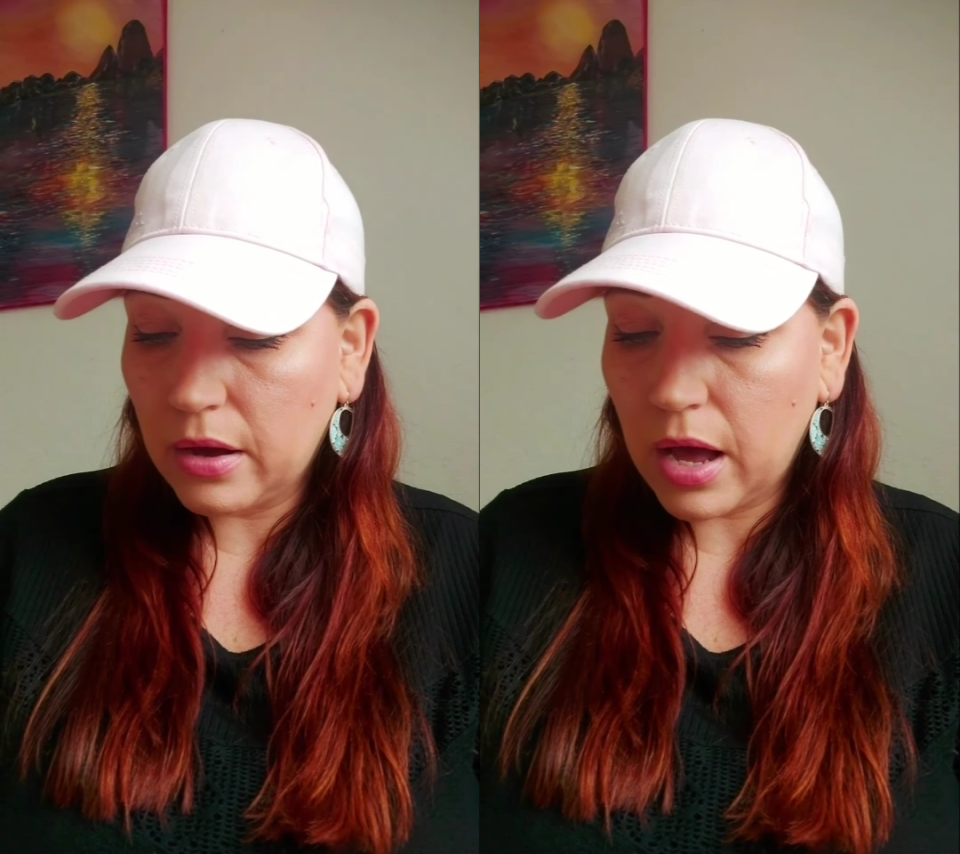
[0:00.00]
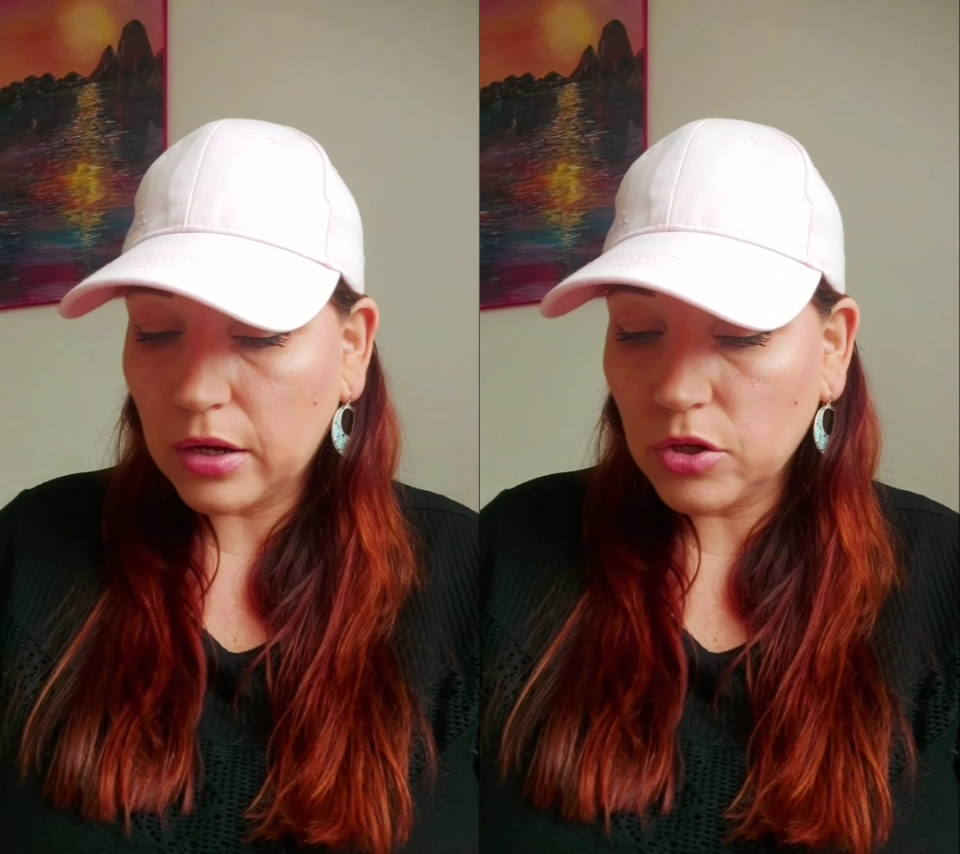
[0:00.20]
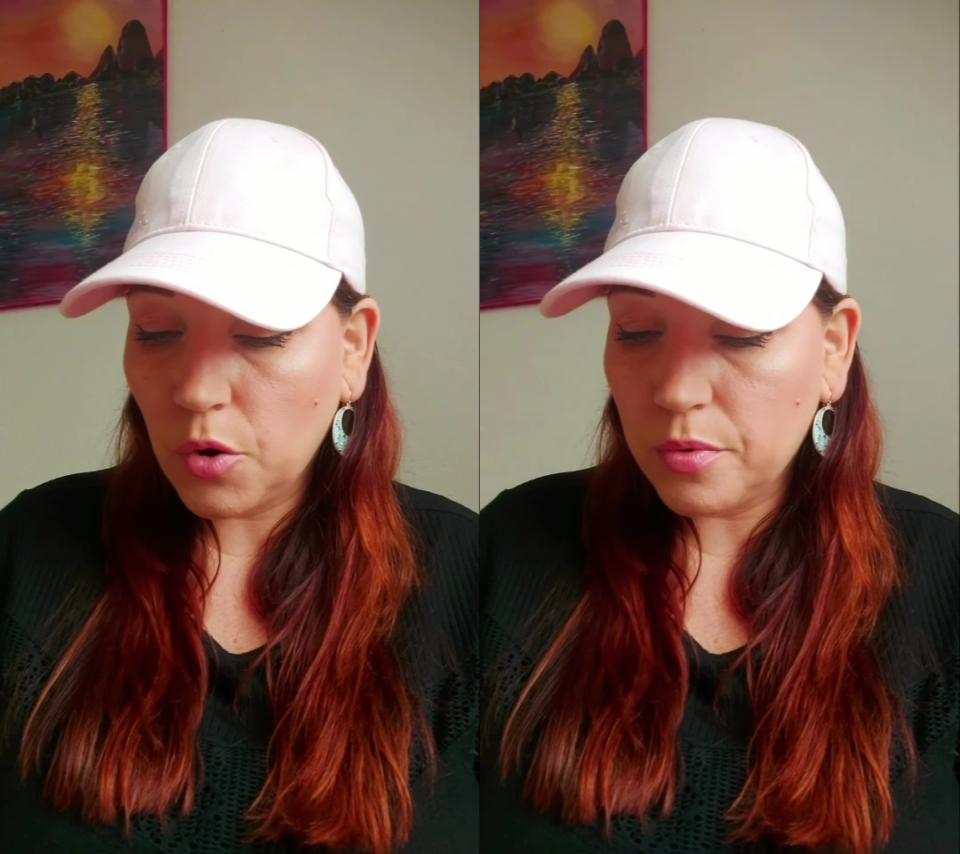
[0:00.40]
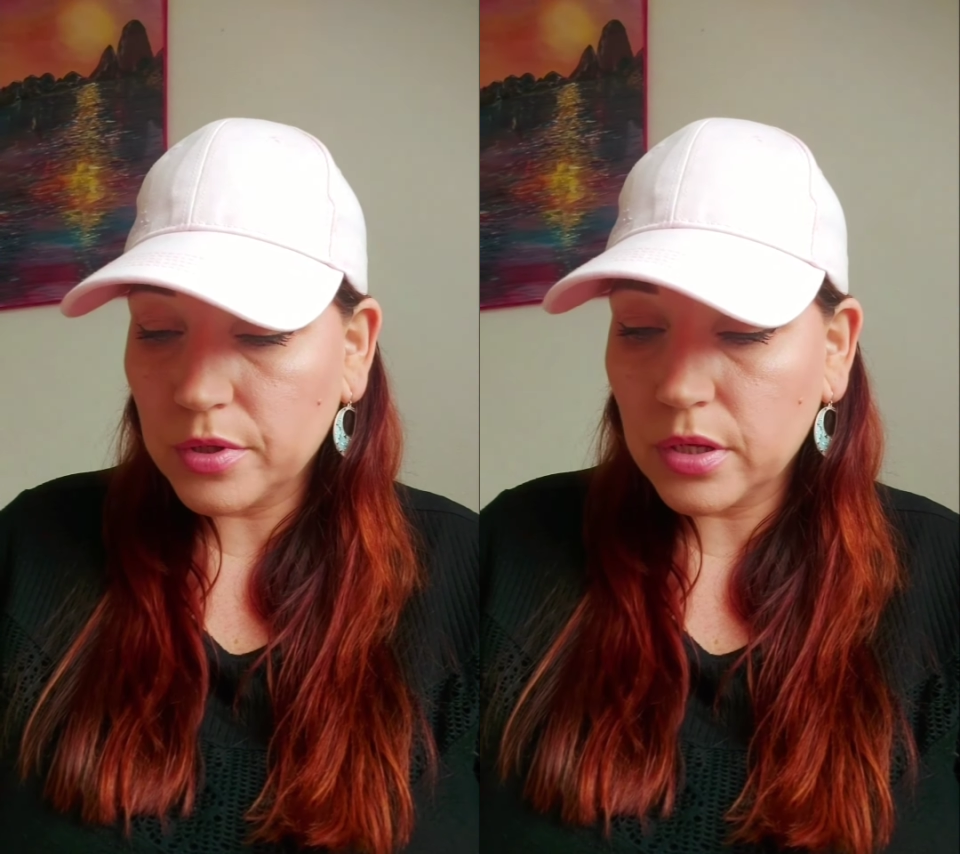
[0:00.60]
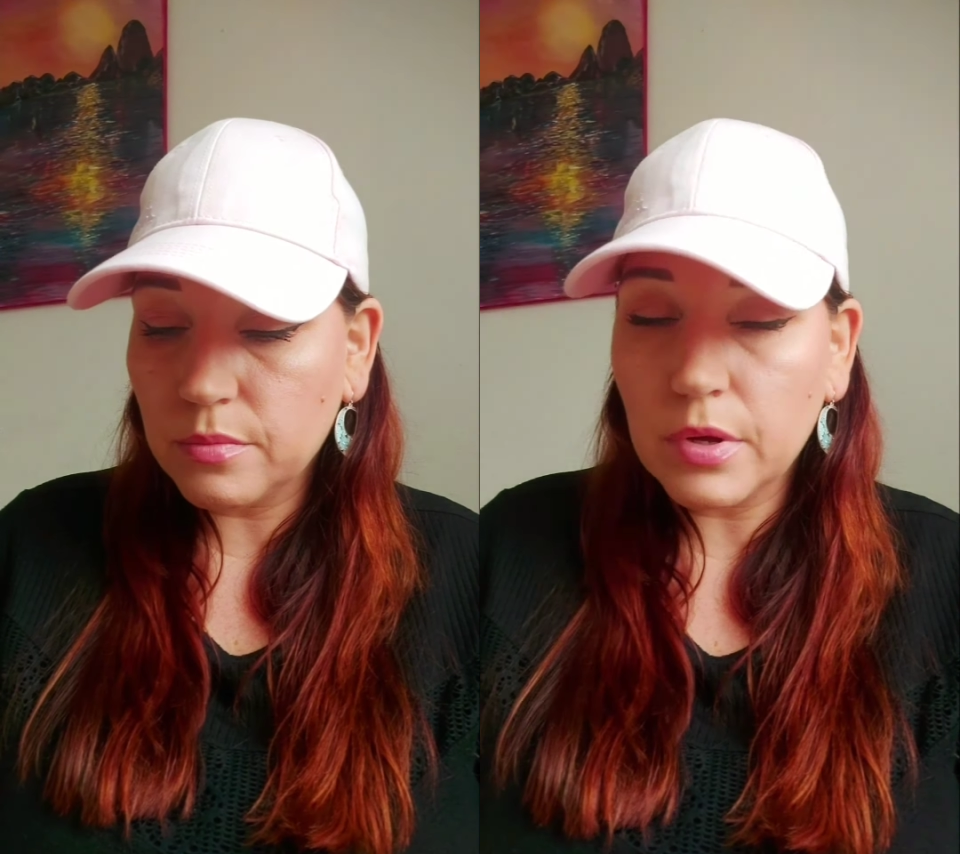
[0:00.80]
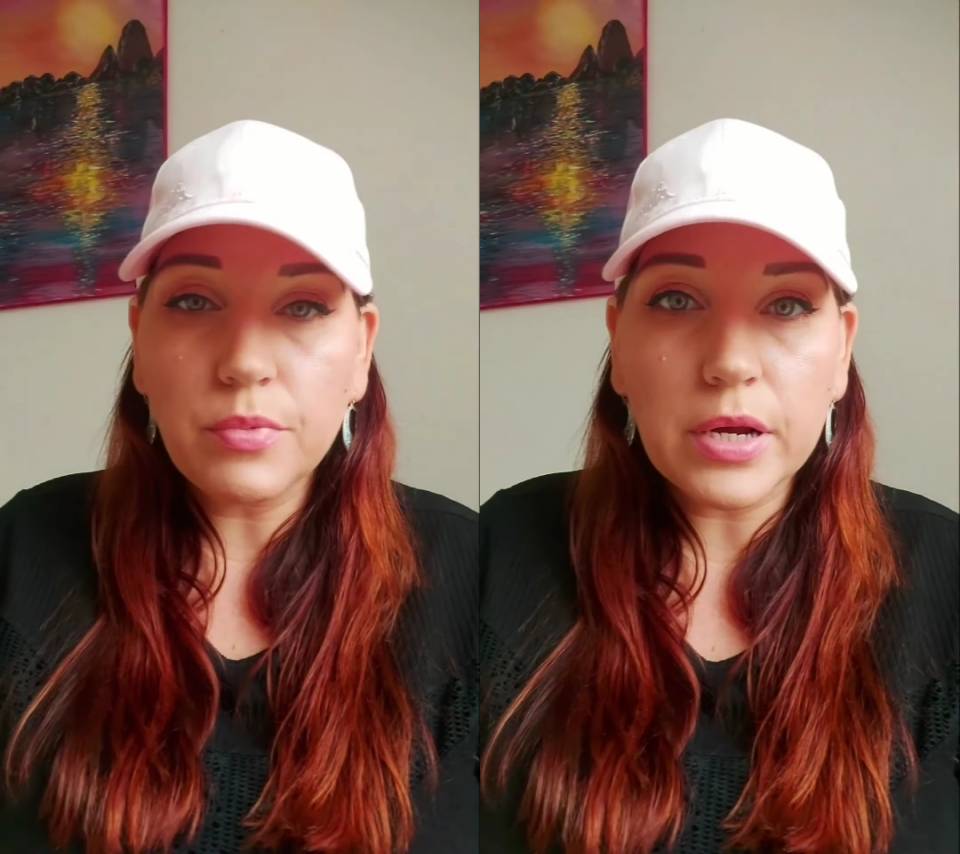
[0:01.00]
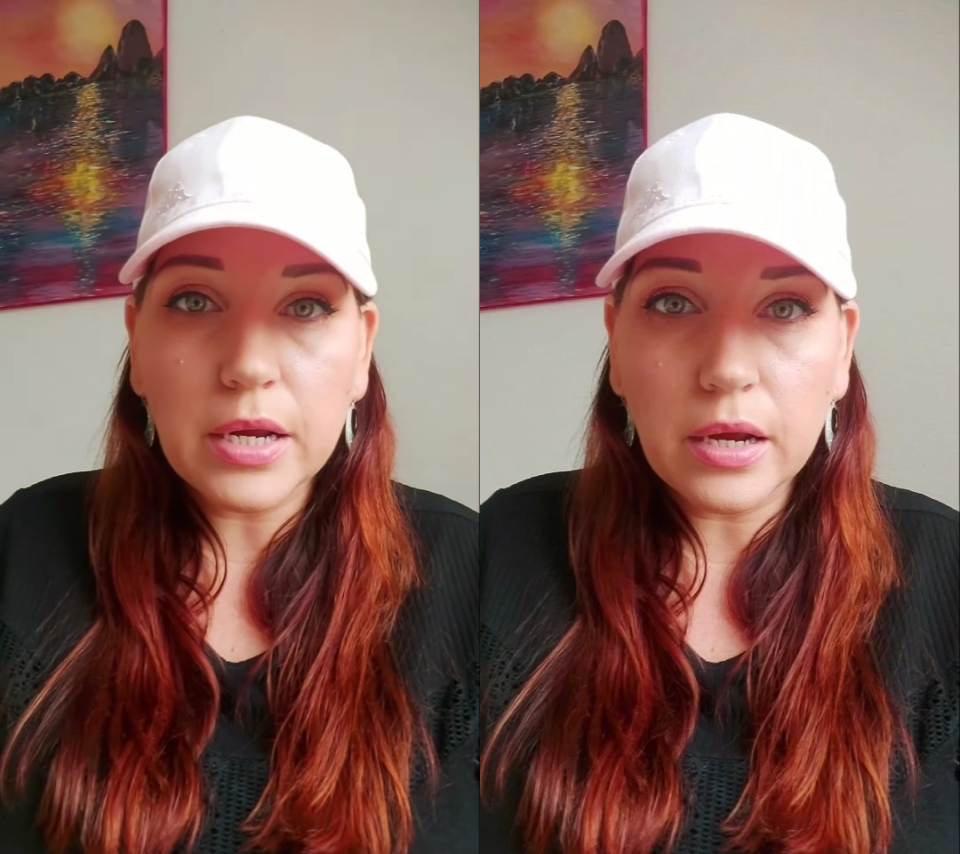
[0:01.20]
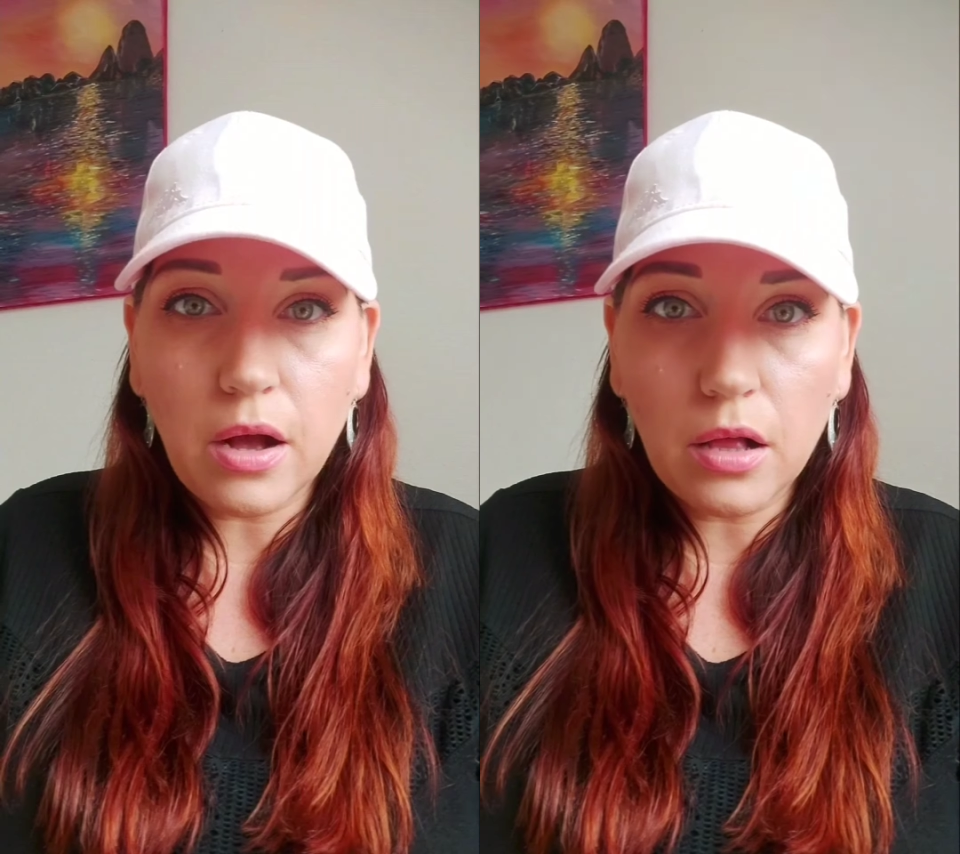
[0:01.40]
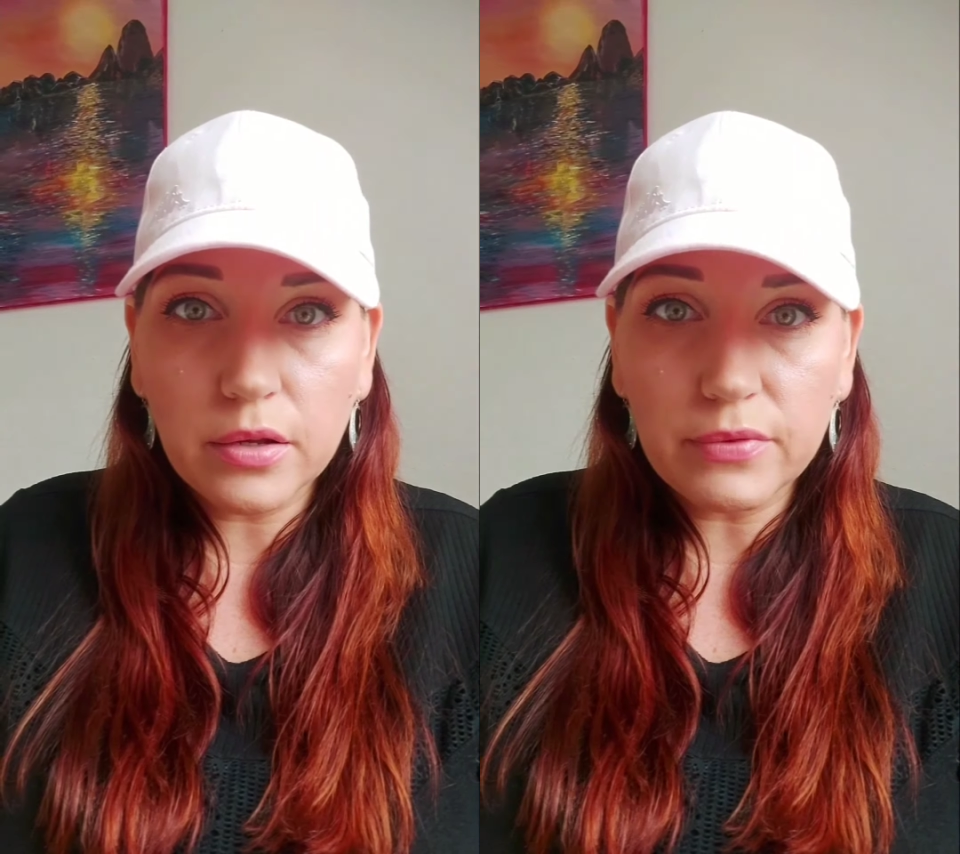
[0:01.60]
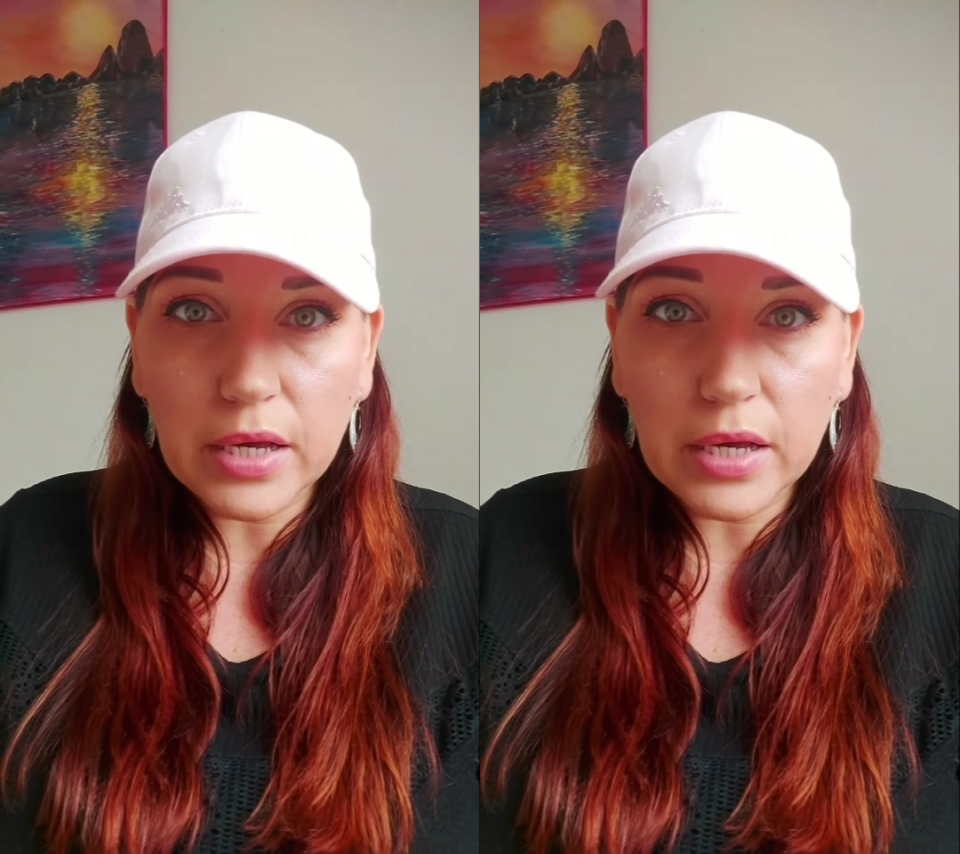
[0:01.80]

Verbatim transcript: October is going to be bringing all of